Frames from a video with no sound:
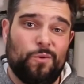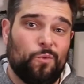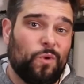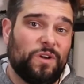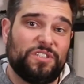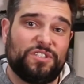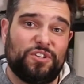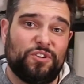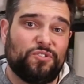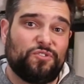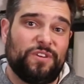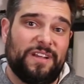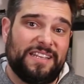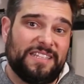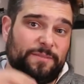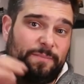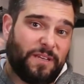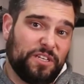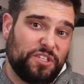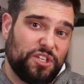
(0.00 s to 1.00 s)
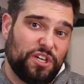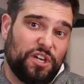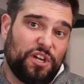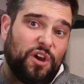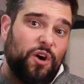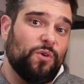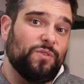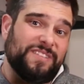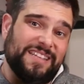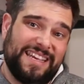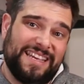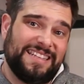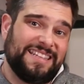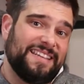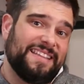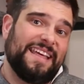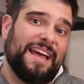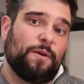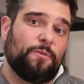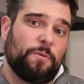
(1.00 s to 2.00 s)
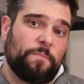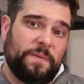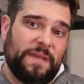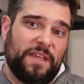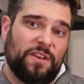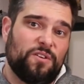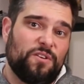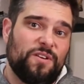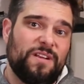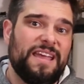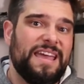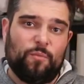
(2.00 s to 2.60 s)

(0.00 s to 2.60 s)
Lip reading: once your transmission goes into that repeater,